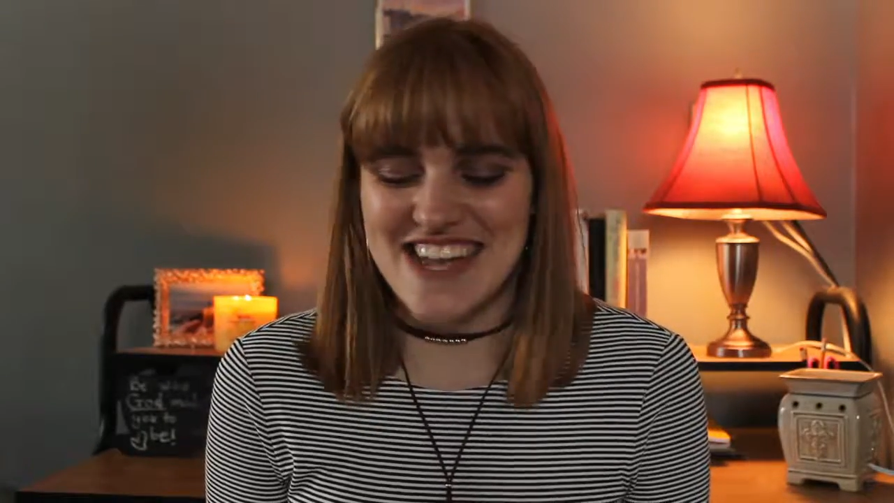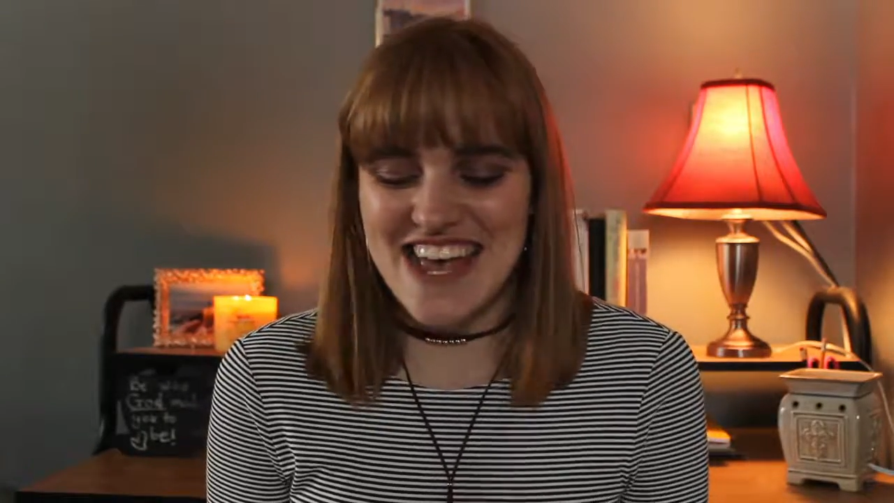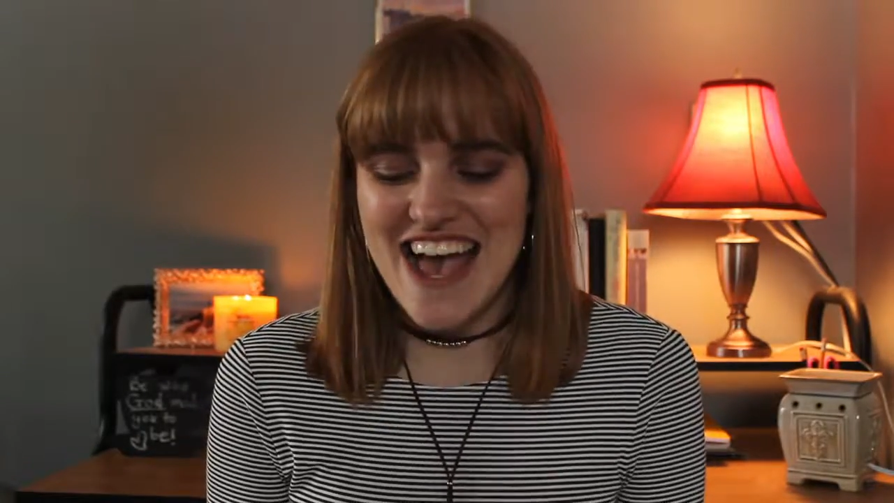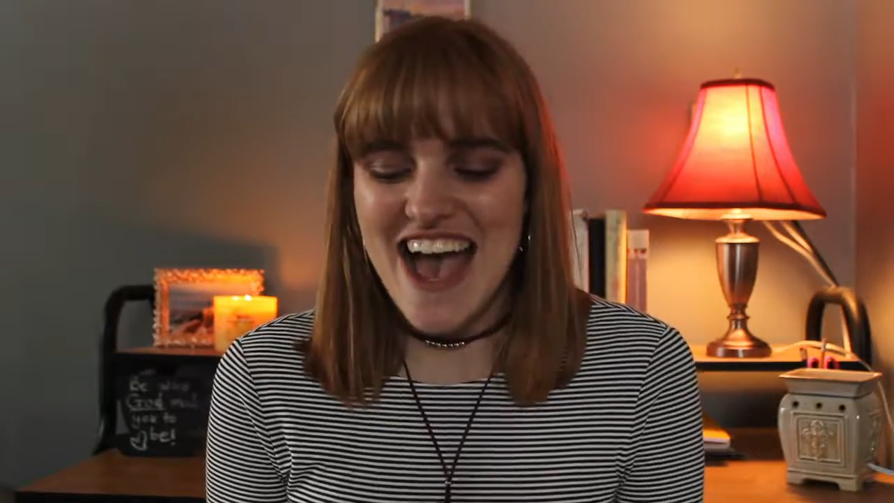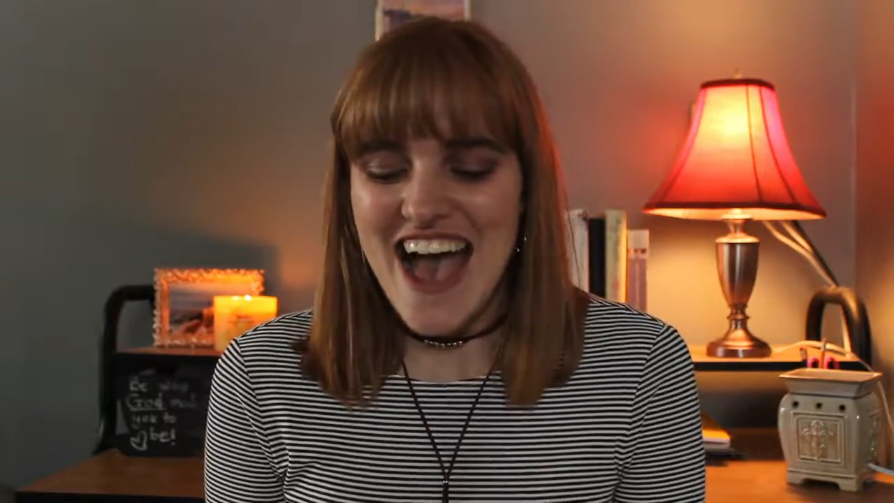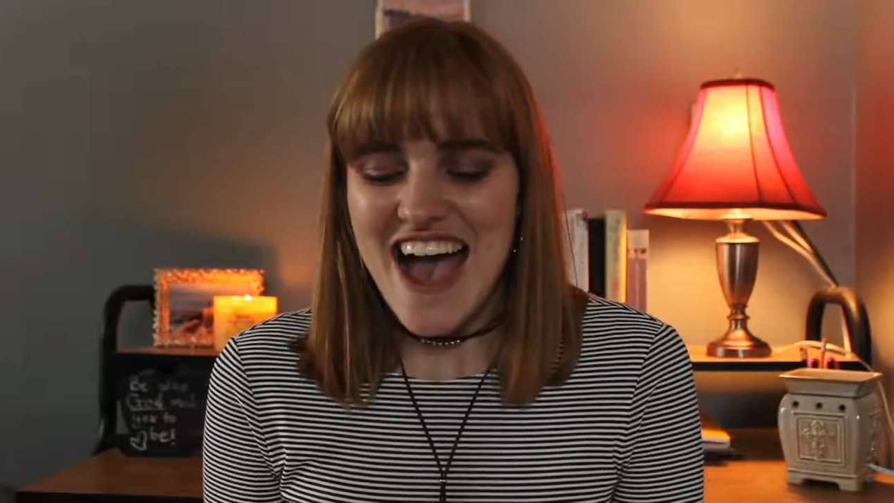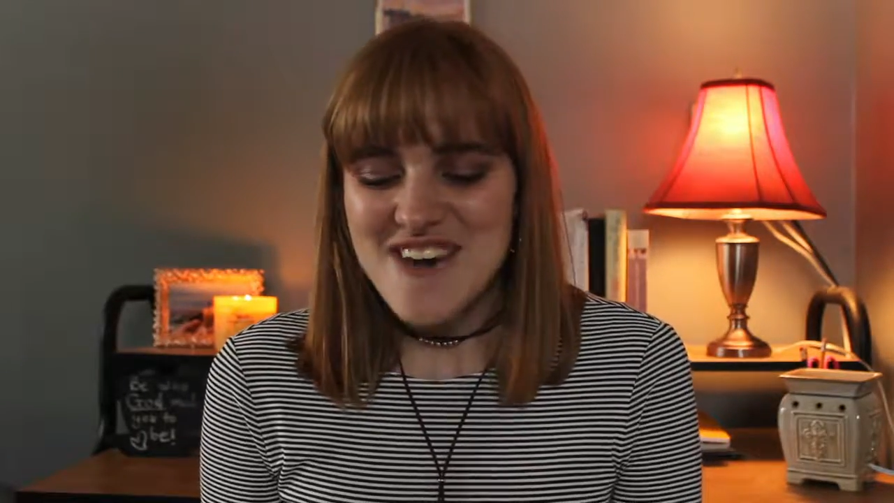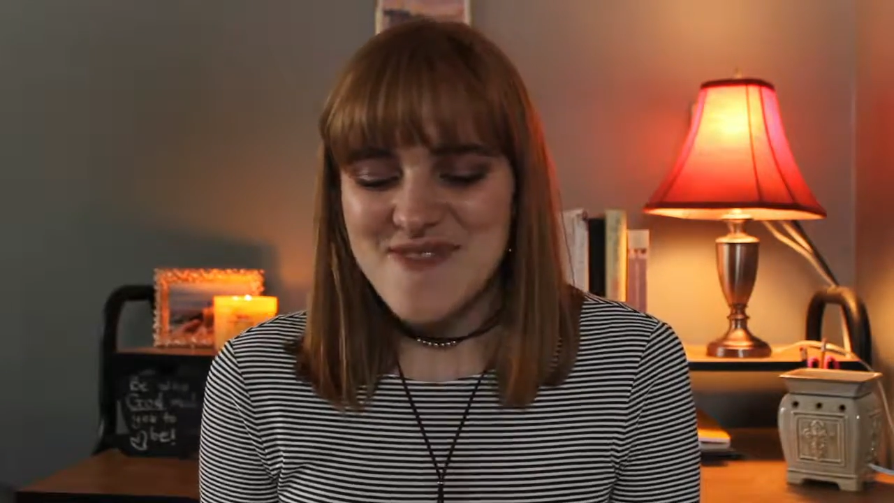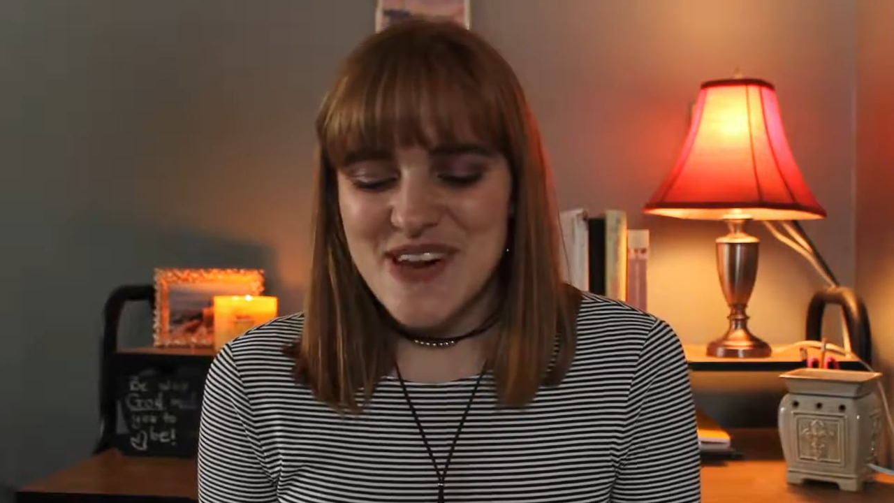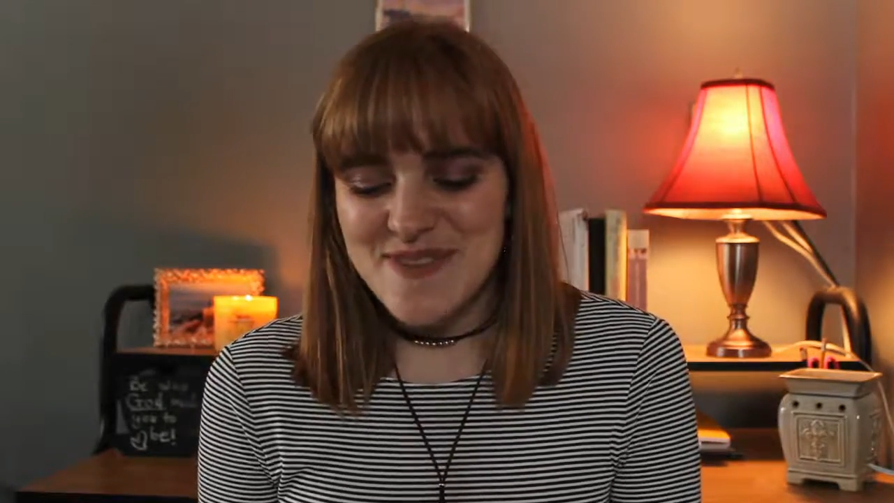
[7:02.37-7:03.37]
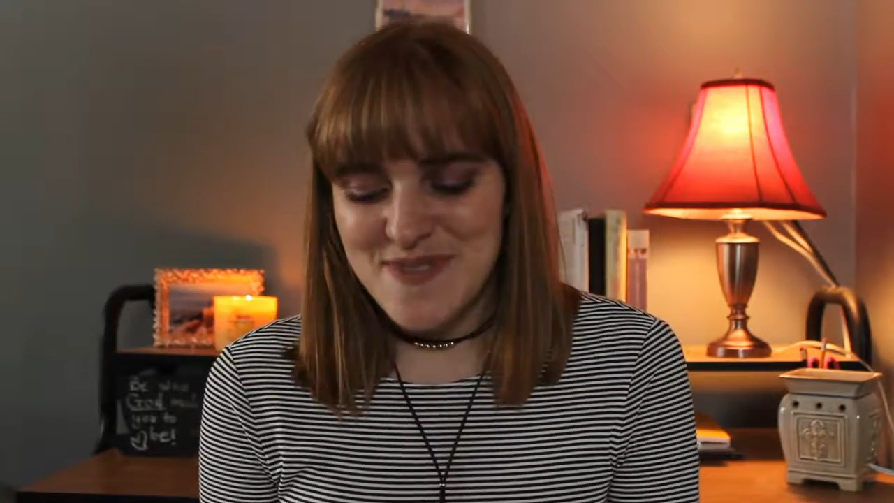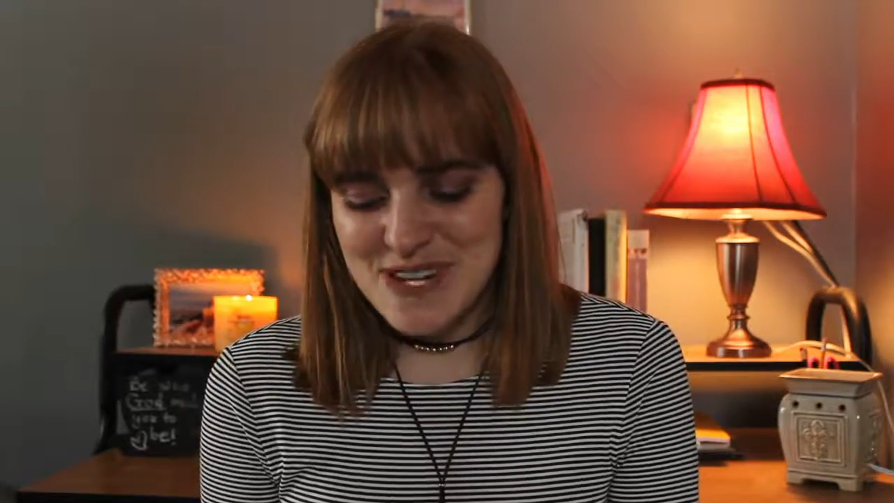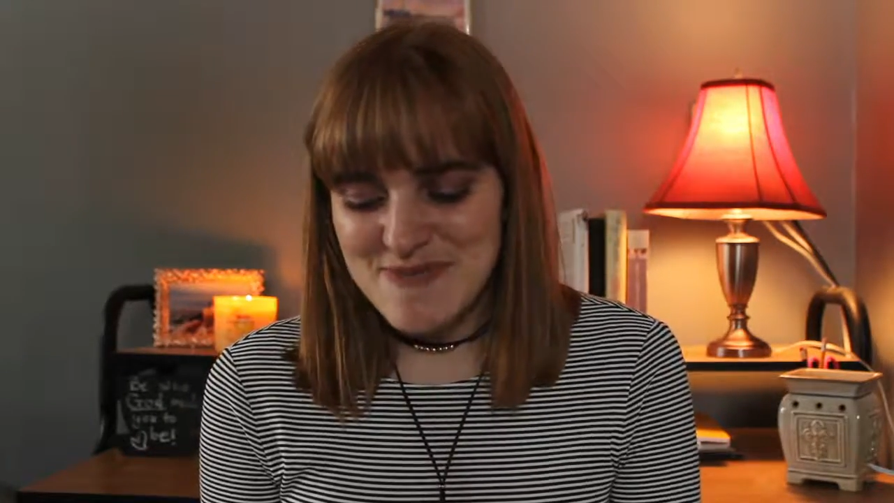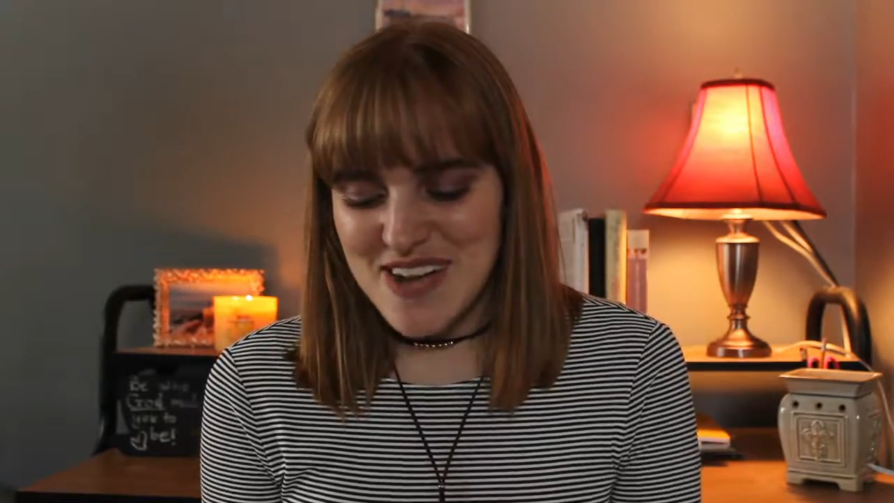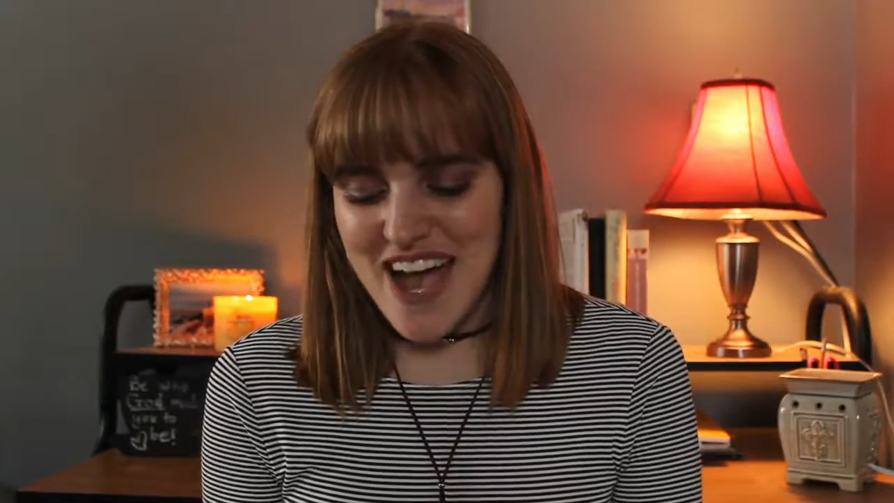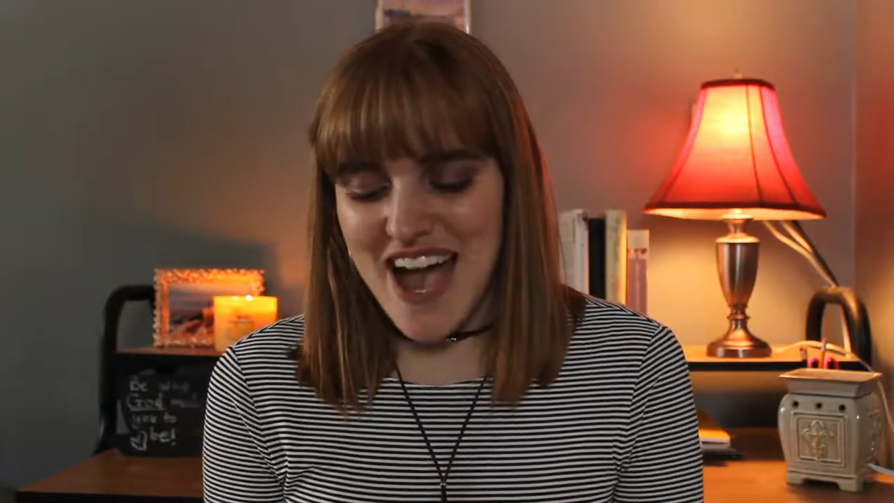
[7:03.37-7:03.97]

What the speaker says: it. But the first book I